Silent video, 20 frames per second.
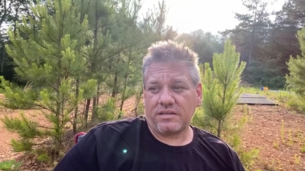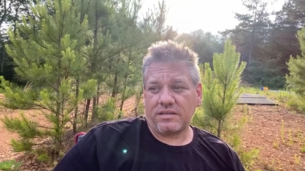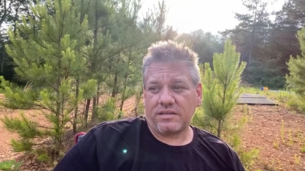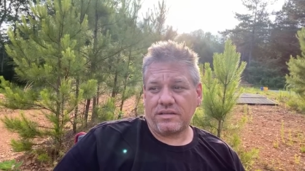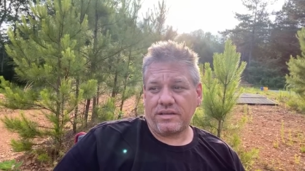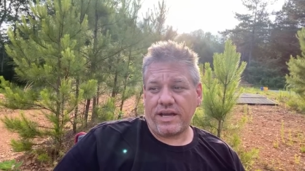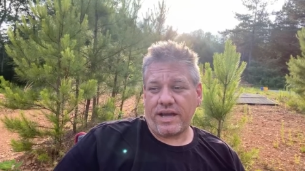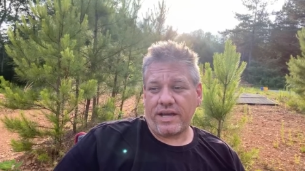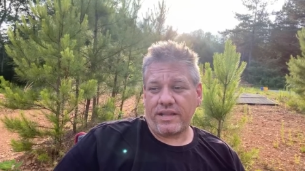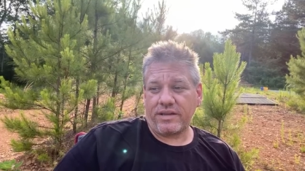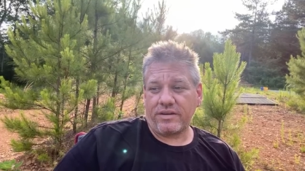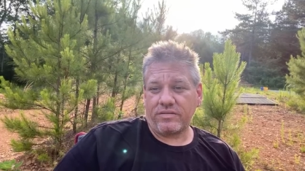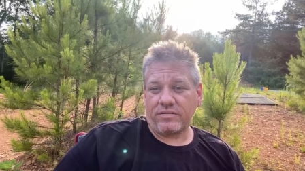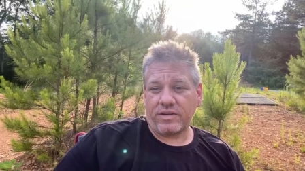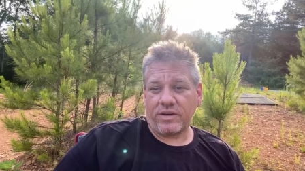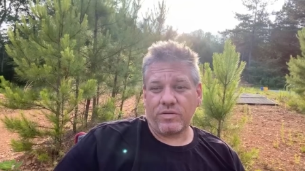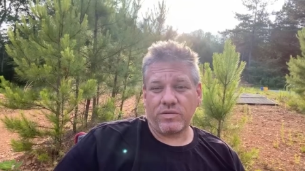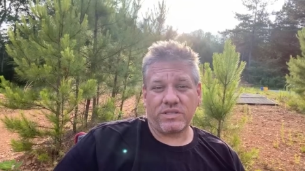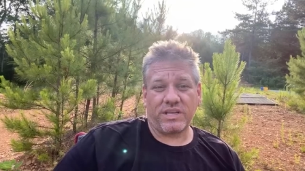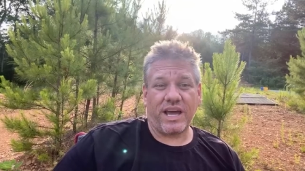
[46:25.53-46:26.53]
Yeah,
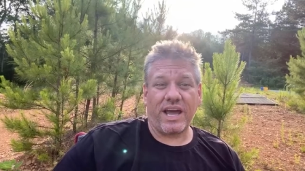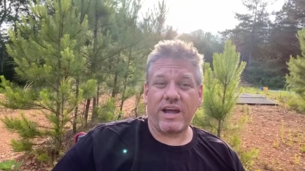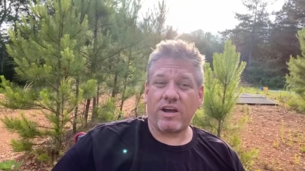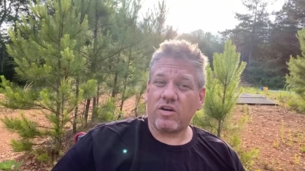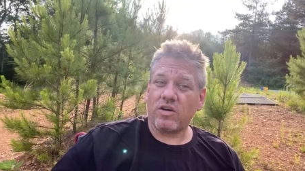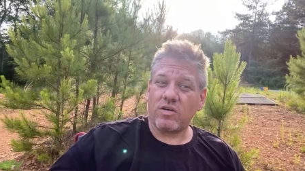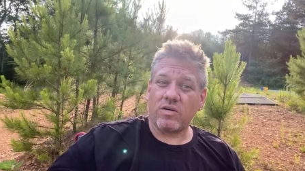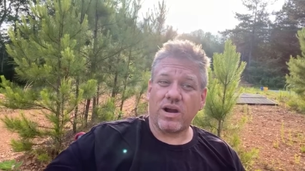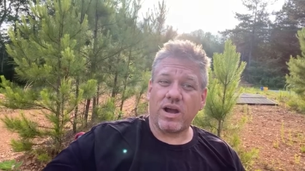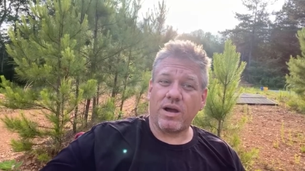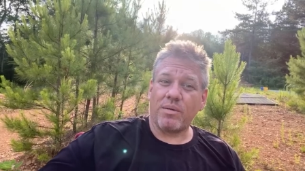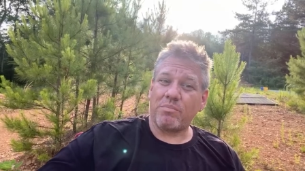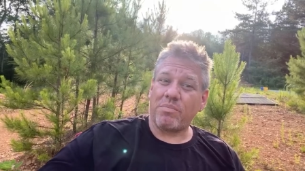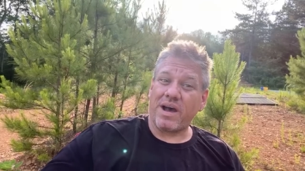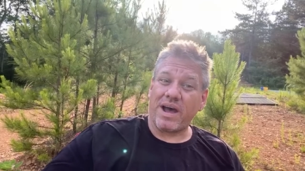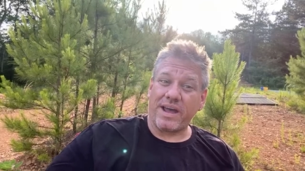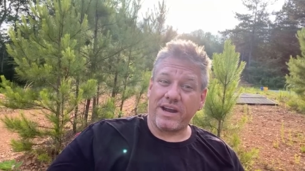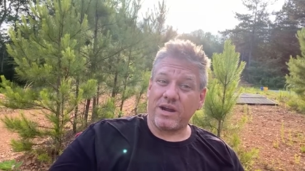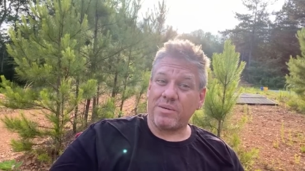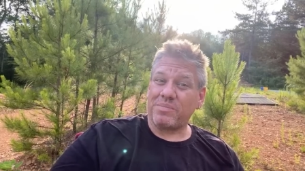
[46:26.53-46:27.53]
there was a guy going around
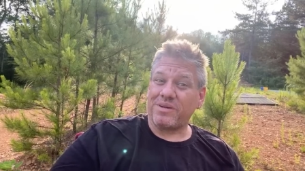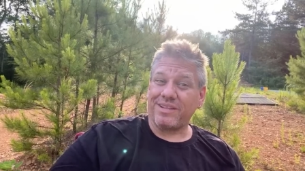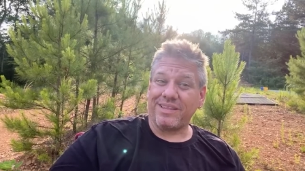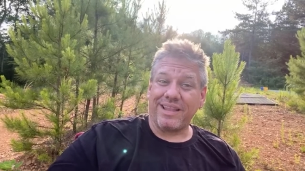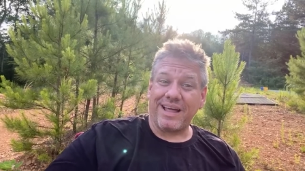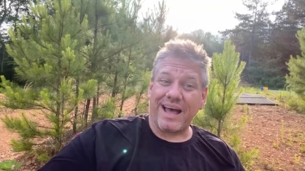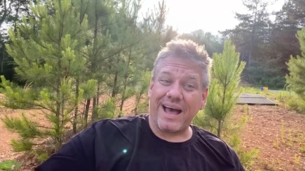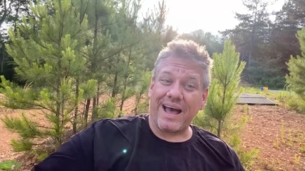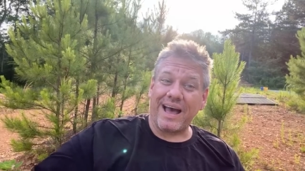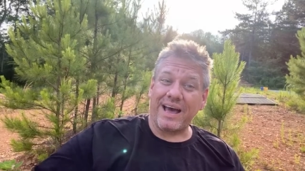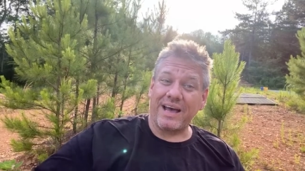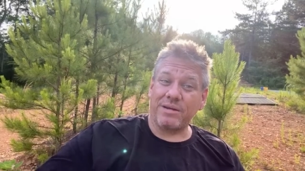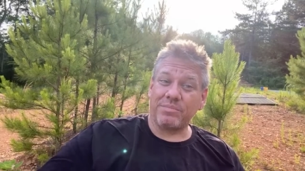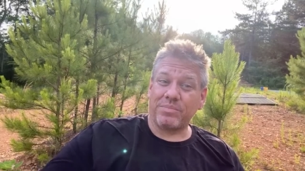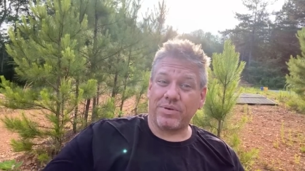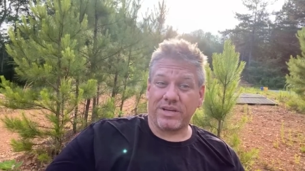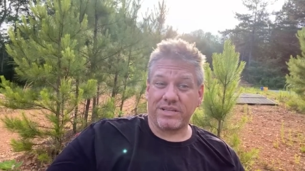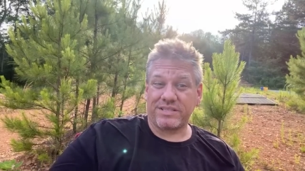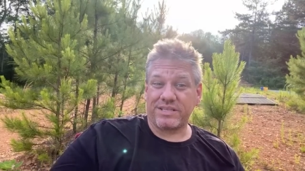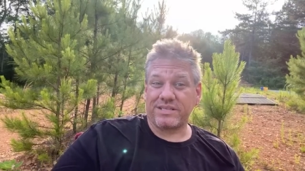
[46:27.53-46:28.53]
buying up a lot of
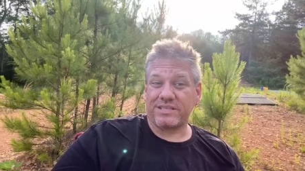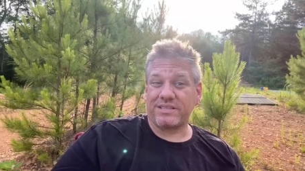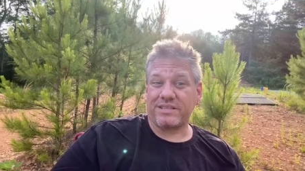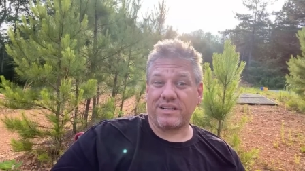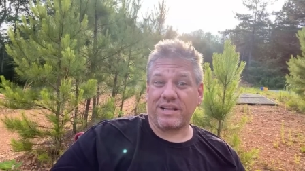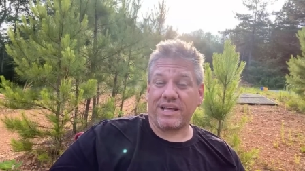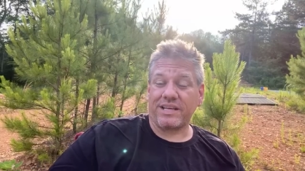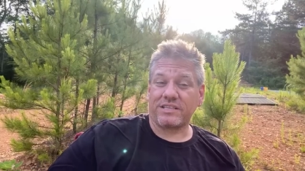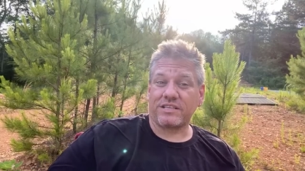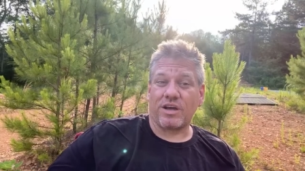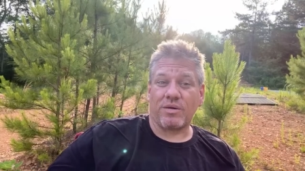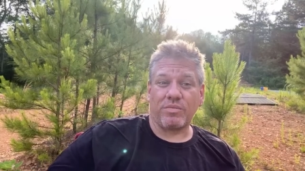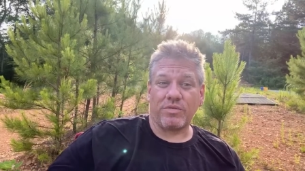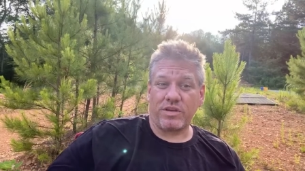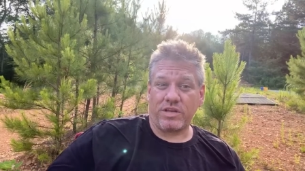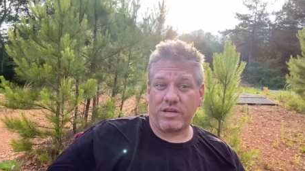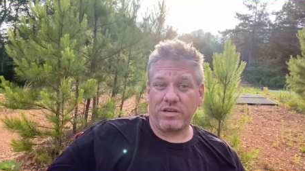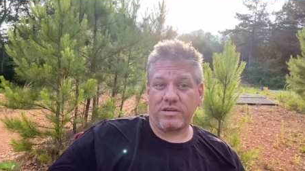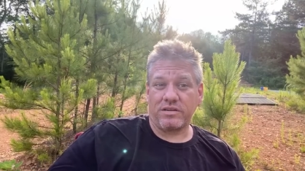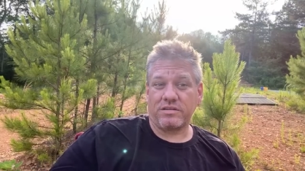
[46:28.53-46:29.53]
buses in the last couple of
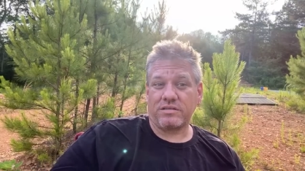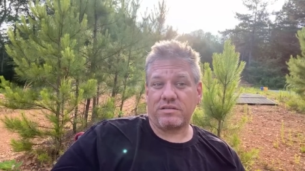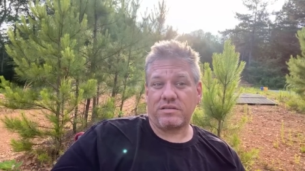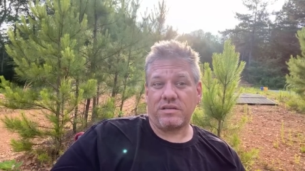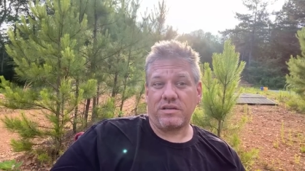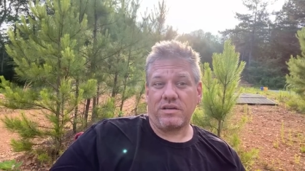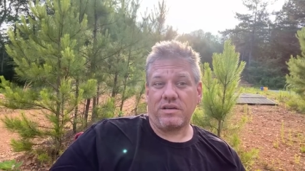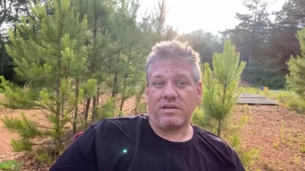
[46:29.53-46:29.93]
years.